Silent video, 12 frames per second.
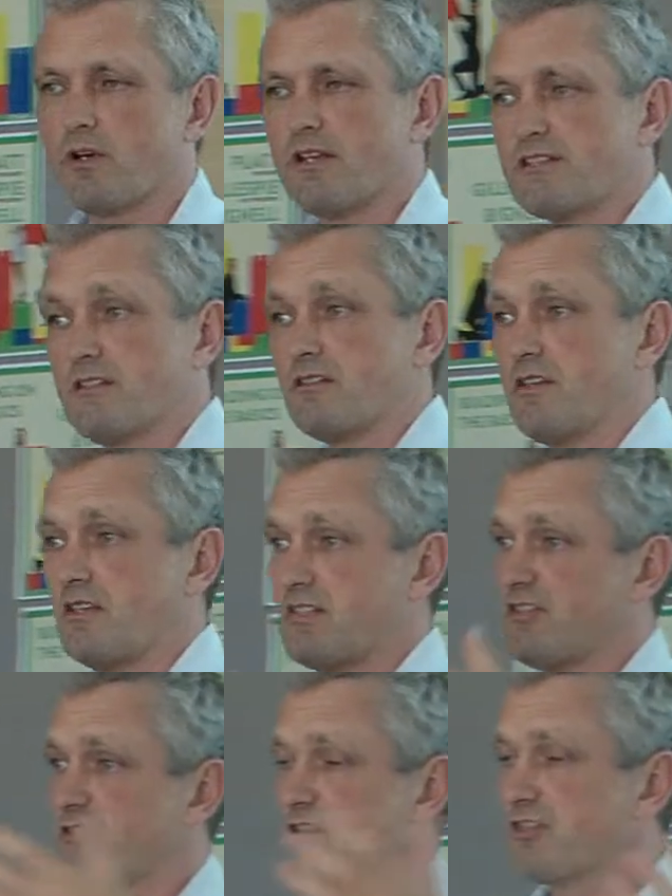One is
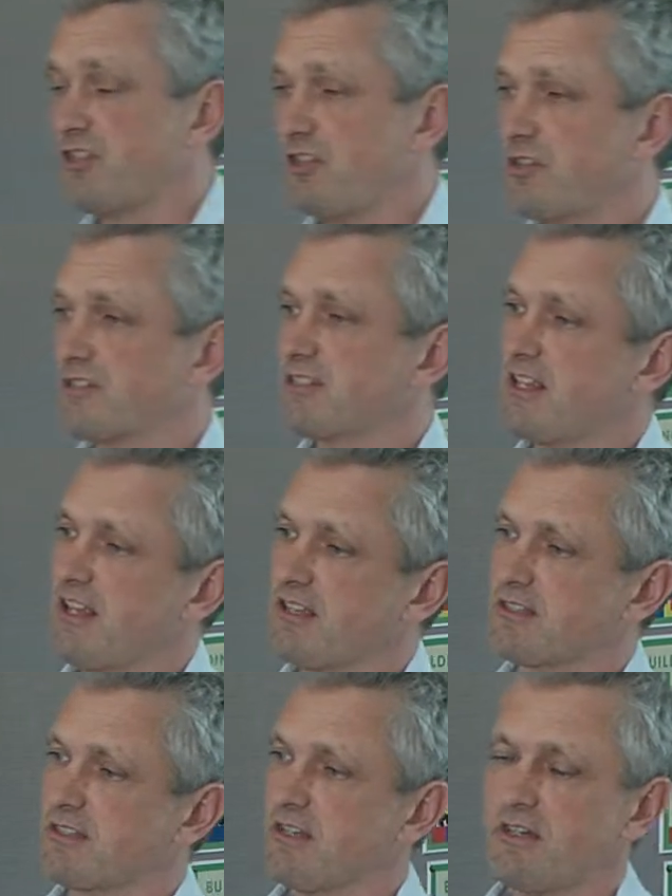it just that you can see
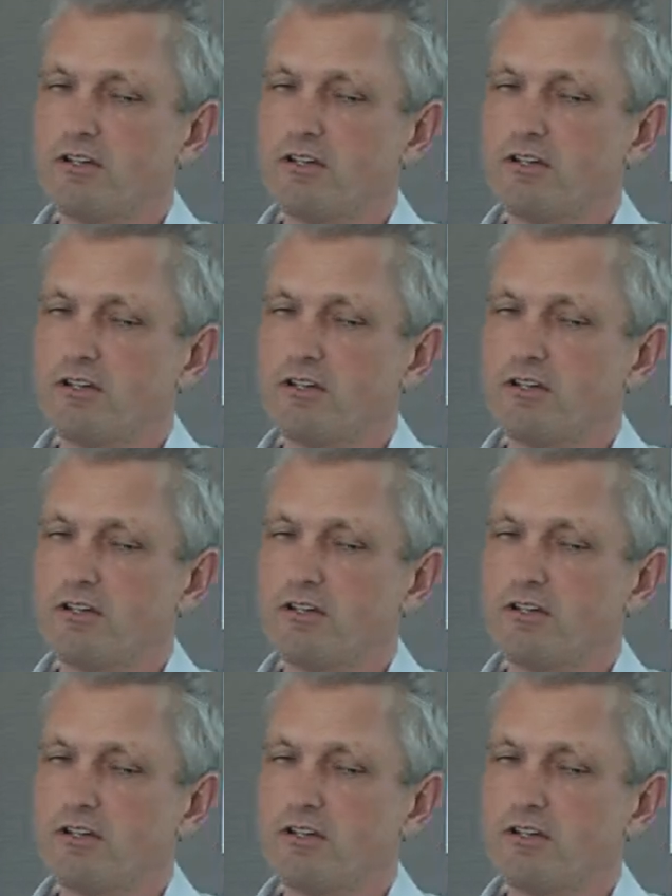it?